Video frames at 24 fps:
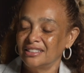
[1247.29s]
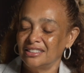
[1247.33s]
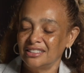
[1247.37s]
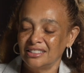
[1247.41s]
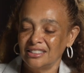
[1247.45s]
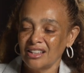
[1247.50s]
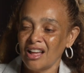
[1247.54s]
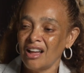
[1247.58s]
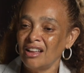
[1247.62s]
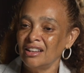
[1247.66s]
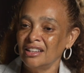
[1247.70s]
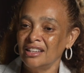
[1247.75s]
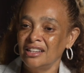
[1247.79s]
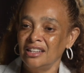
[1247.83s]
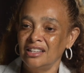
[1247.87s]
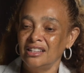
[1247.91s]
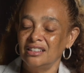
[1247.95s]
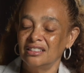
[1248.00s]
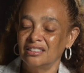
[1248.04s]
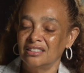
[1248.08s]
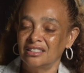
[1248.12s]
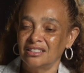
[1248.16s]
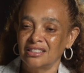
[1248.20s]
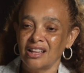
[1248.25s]
solid. He
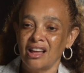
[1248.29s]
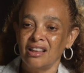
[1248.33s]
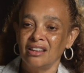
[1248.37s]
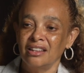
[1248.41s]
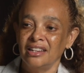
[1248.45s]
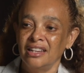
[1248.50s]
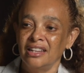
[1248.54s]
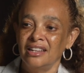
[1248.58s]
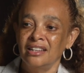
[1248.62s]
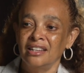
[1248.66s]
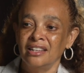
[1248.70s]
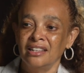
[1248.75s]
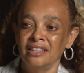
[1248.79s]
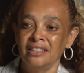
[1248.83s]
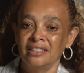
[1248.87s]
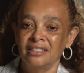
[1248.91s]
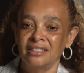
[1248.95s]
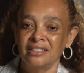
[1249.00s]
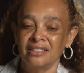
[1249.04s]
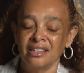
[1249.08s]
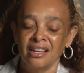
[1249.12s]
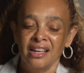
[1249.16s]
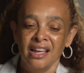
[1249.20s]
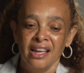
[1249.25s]
is solid in
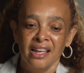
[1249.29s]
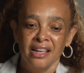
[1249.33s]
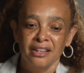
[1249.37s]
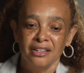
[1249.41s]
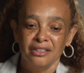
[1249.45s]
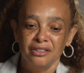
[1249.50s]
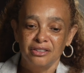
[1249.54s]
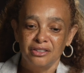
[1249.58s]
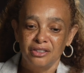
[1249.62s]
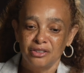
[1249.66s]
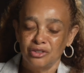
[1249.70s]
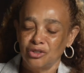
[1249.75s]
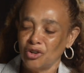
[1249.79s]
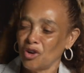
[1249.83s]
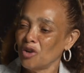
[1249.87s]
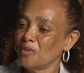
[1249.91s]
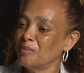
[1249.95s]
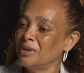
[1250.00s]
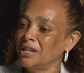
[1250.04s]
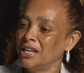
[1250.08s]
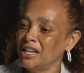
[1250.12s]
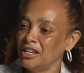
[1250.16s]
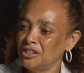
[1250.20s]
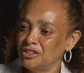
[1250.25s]
his
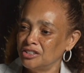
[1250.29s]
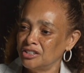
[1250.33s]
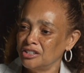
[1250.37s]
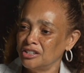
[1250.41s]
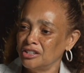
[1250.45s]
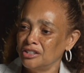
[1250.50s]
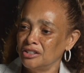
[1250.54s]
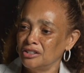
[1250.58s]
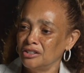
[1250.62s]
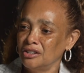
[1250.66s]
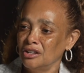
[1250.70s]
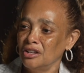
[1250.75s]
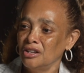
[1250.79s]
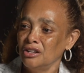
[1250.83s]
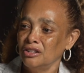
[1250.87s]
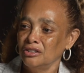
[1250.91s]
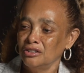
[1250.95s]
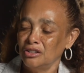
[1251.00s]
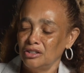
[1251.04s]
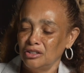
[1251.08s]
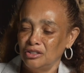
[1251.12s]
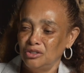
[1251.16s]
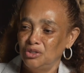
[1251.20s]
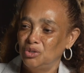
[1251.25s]
determination
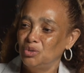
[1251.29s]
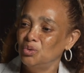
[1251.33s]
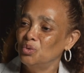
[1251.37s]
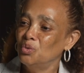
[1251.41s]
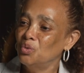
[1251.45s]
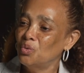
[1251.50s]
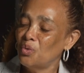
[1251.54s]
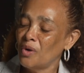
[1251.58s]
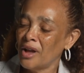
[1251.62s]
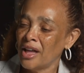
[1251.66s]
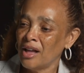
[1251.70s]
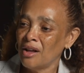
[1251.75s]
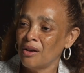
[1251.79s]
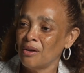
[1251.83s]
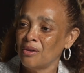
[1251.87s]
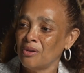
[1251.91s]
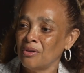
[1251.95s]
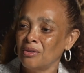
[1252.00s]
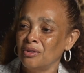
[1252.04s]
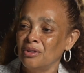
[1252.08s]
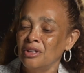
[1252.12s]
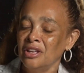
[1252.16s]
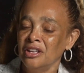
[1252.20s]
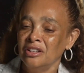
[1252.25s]
to do
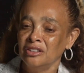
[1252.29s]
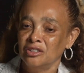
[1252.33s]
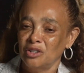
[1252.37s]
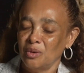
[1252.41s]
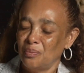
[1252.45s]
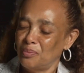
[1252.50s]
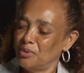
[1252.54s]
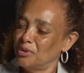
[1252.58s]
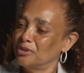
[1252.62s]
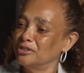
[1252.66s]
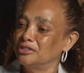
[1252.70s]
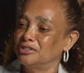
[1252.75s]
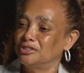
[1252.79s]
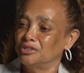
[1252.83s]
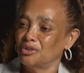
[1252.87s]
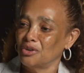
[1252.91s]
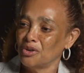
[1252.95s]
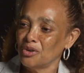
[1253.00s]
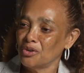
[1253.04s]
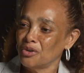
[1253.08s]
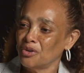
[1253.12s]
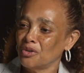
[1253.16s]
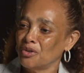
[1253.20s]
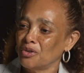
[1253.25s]
well, to
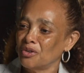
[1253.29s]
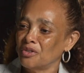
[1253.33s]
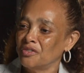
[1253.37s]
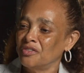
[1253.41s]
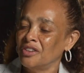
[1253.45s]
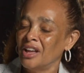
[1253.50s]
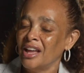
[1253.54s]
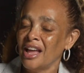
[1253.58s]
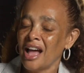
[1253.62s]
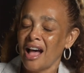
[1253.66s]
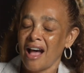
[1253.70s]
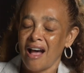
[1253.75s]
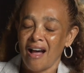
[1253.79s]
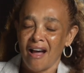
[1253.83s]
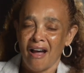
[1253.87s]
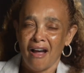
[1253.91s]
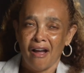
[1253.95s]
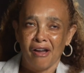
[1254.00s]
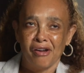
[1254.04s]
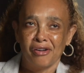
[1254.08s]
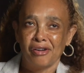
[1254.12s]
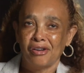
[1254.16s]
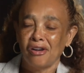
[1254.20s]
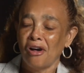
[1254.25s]
preserve
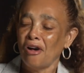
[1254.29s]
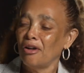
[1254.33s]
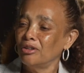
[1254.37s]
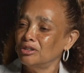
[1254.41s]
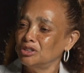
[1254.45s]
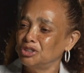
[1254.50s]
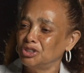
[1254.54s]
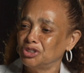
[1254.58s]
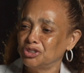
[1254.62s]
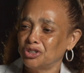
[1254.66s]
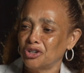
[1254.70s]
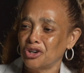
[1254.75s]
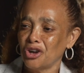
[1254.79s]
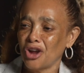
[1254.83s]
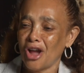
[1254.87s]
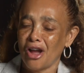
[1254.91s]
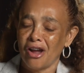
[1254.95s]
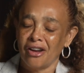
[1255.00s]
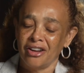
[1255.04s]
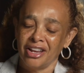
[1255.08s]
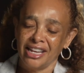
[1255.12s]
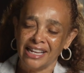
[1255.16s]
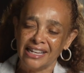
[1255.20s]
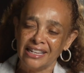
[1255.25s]
our culture,
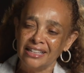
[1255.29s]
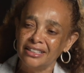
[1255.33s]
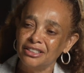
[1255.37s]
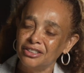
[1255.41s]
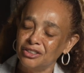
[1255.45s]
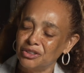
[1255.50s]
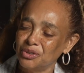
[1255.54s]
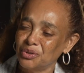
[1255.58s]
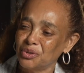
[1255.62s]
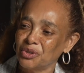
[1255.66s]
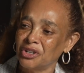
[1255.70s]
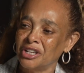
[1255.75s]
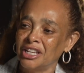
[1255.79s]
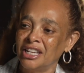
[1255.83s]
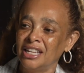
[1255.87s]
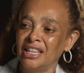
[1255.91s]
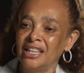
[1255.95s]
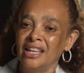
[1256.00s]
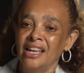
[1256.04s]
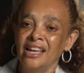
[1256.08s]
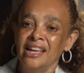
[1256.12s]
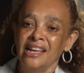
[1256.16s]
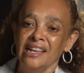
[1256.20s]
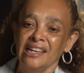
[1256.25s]
our history.
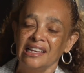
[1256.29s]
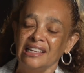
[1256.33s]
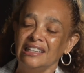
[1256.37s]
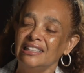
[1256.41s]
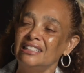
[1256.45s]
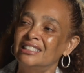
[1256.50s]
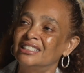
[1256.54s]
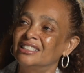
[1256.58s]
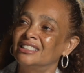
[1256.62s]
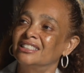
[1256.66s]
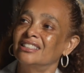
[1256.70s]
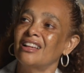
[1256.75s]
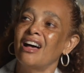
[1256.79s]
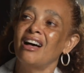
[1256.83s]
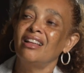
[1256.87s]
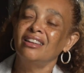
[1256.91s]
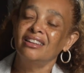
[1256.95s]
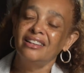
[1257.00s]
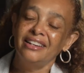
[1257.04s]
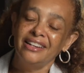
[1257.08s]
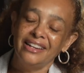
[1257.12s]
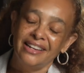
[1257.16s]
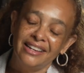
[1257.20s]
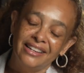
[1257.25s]
He's
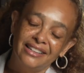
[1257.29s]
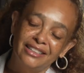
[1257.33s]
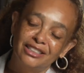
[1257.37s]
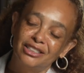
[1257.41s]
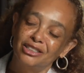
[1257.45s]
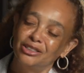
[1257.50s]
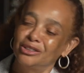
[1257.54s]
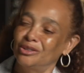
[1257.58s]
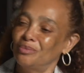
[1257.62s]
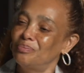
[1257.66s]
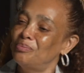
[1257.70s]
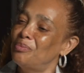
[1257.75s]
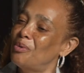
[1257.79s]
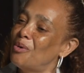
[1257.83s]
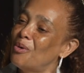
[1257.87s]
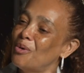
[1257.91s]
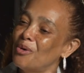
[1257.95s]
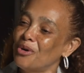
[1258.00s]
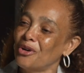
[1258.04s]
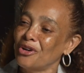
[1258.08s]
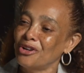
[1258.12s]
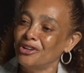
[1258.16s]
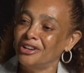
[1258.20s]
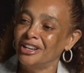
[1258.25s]
solid in
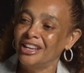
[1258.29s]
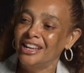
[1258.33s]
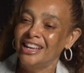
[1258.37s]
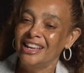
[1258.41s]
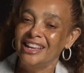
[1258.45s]
support.